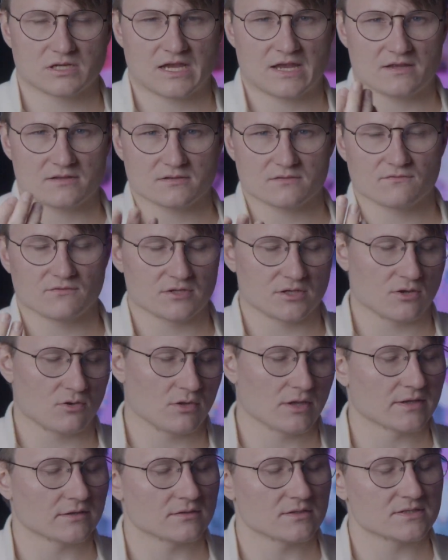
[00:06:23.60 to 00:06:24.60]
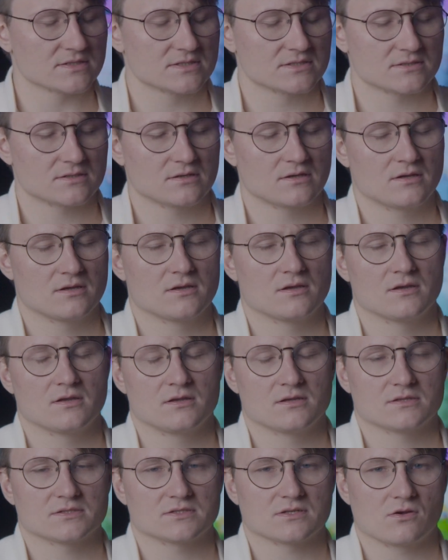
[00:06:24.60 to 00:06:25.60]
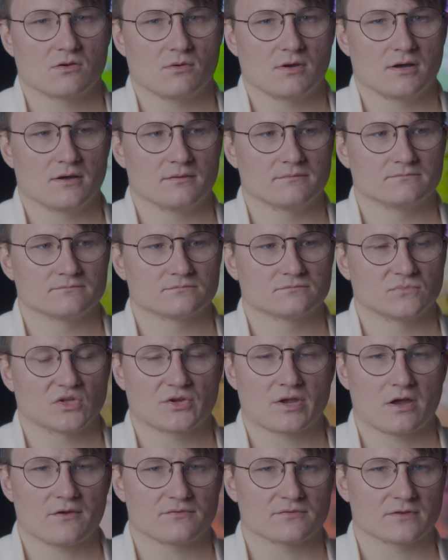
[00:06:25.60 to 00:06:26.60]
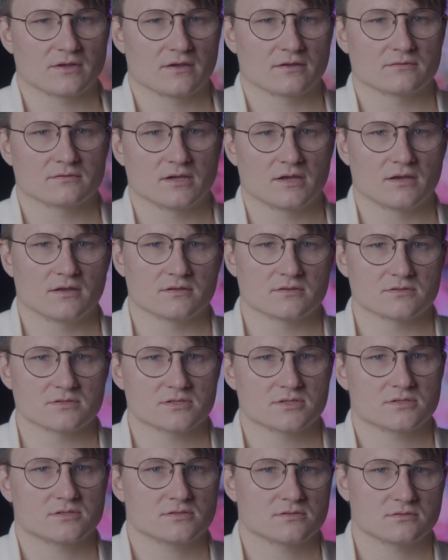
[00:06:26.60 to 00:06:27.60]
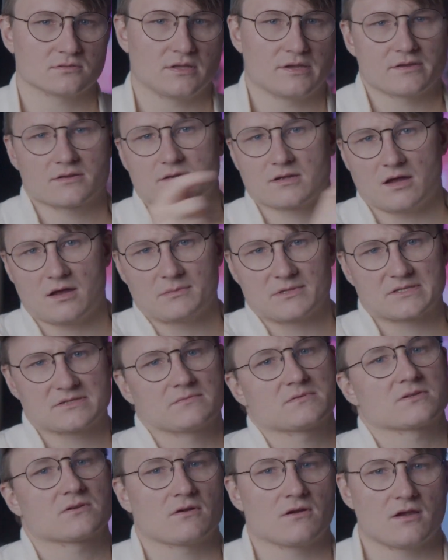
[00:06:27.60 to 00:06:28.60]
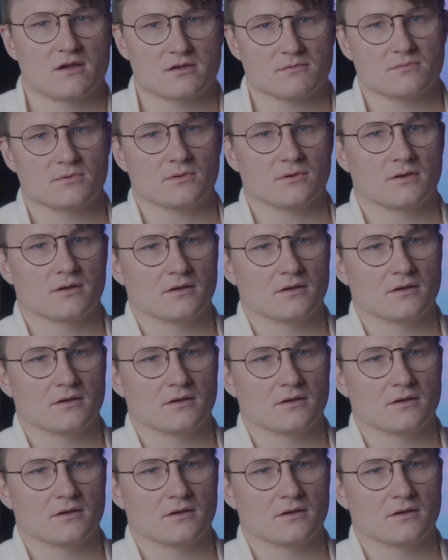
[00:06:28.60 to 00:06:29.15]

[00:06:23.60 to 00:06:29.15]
candid video like this. So look out for that, and like, comment, subscribe.